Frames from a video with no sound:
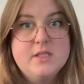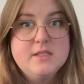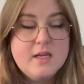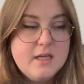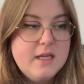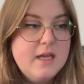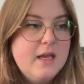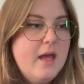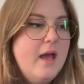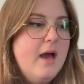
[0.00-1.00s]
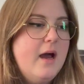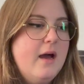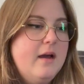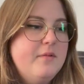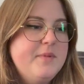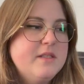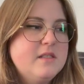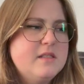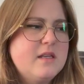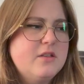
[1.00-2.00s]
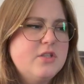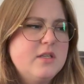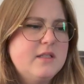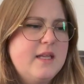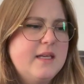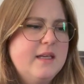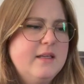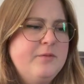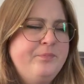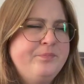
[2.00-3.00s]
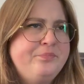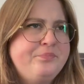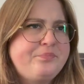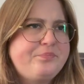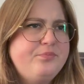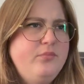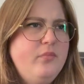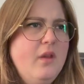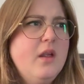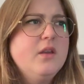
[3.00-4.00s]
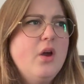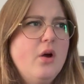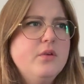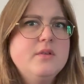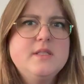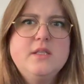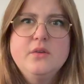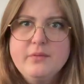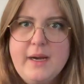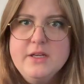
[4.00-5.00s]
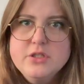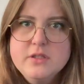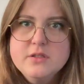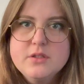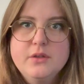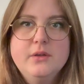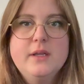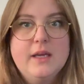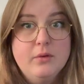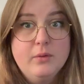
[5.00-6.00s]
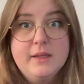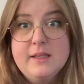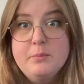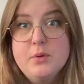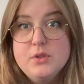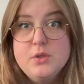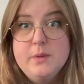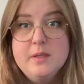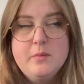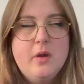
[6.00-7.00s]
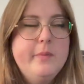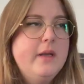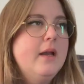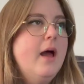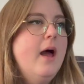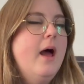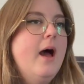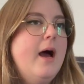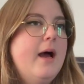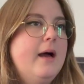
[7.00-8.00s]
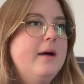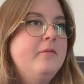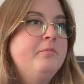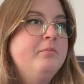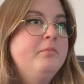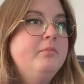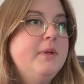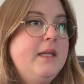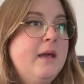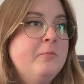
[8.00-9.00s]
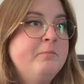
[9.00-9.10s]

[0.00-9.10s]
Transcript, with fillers: Society um, because it's such like a, a cozy narration too. Like it really puts you in the moment. Um, but yeah,